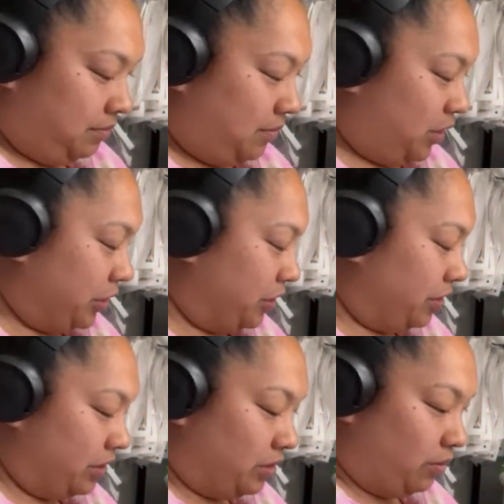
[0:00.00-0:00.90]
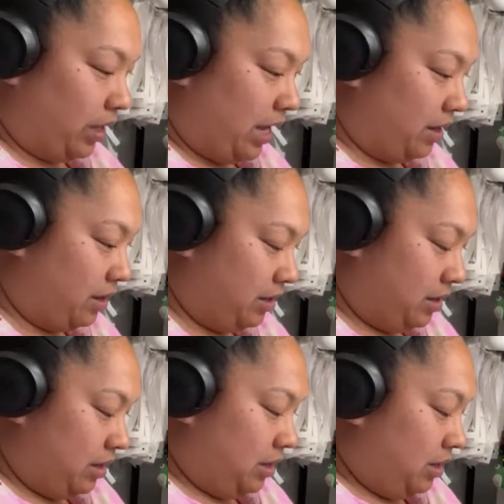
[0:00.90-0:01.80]
Make sure there's no like
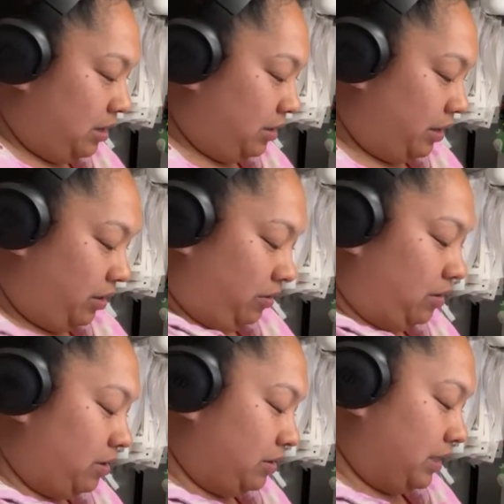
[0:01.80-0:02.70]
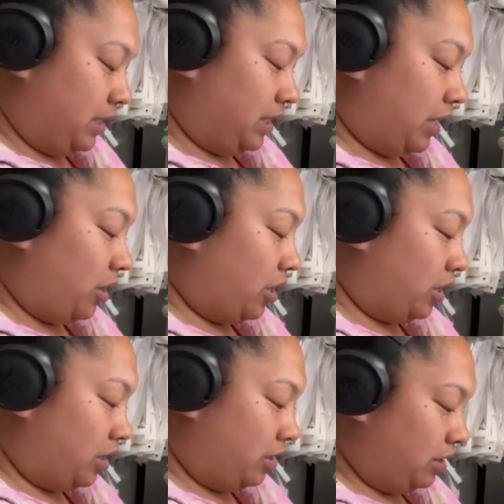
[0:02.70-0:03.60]
little
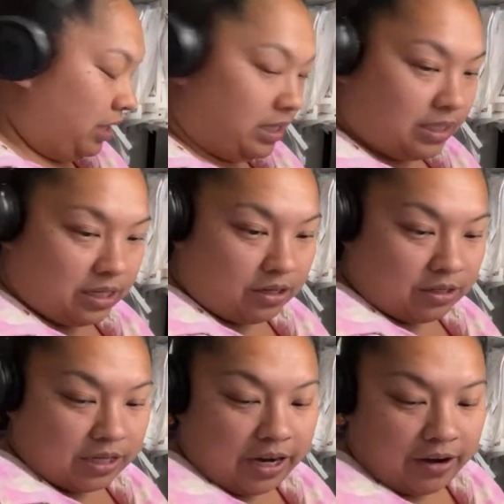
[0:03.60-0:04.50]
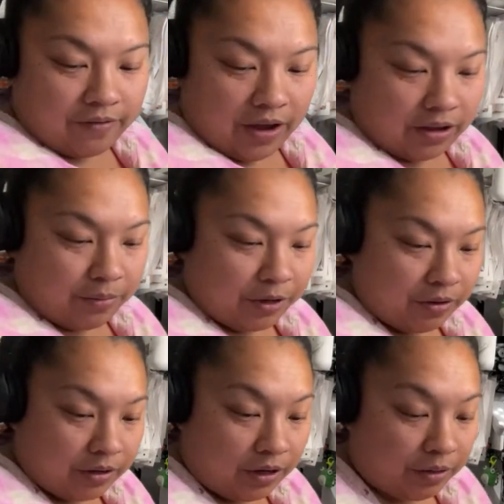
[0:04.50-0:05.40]
cut stickers. I got a vacuum
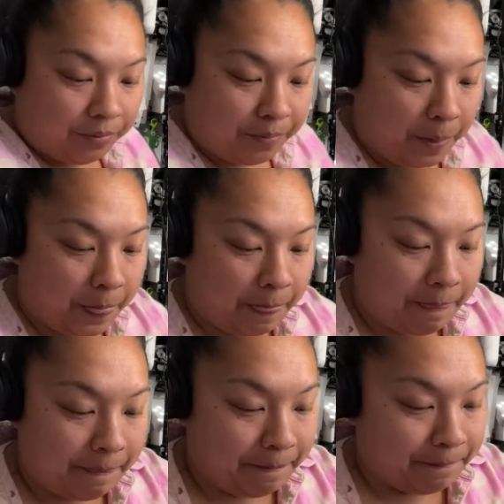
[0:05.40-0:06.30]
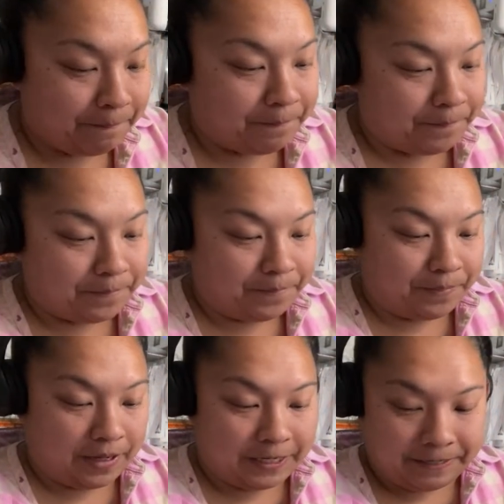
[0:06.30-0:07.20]
down there,
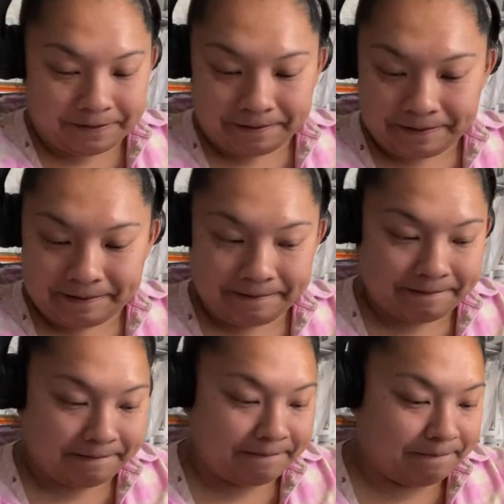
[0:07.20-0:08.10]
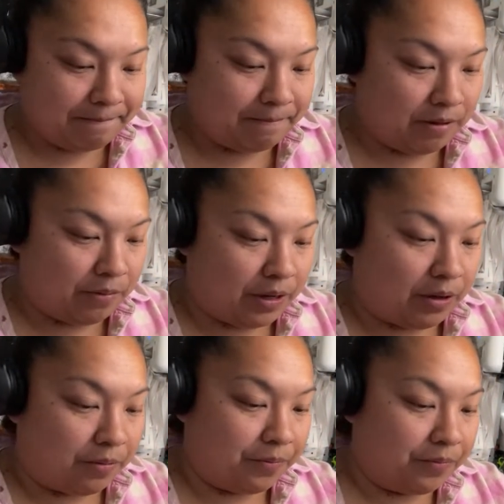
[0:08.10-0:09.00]
but
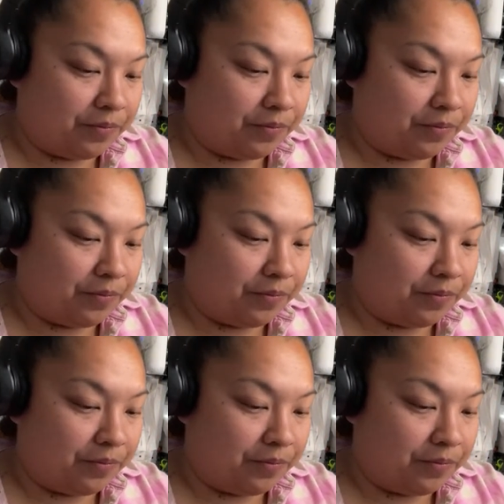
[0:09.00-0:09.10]
okay.